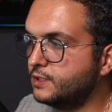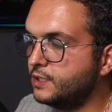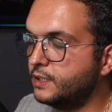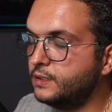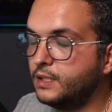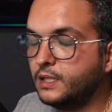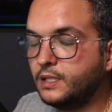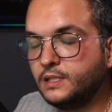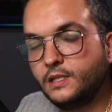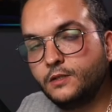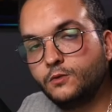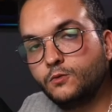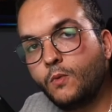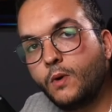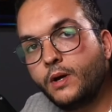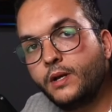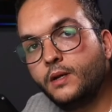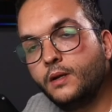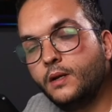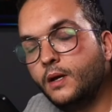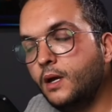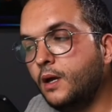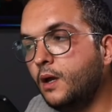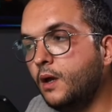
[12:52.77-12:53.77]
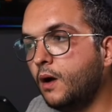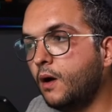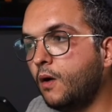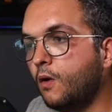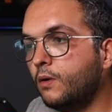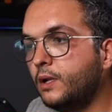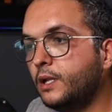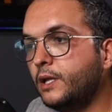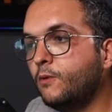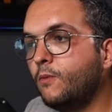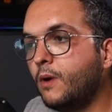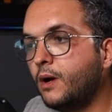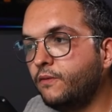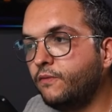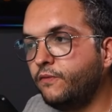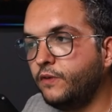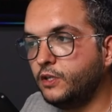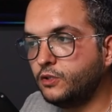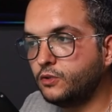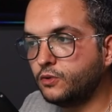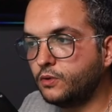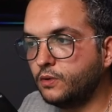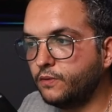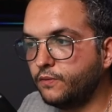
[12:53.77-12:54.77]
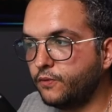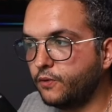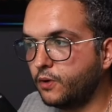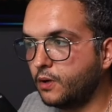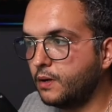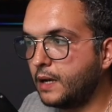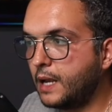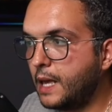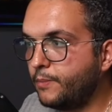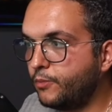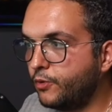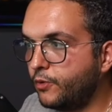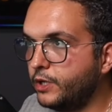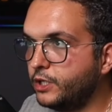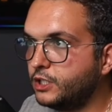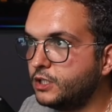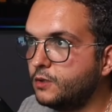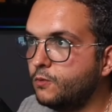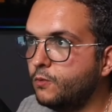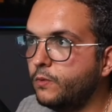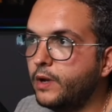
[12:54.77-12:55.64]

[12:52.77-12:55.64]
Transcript: And this is one only one feature for collaboration.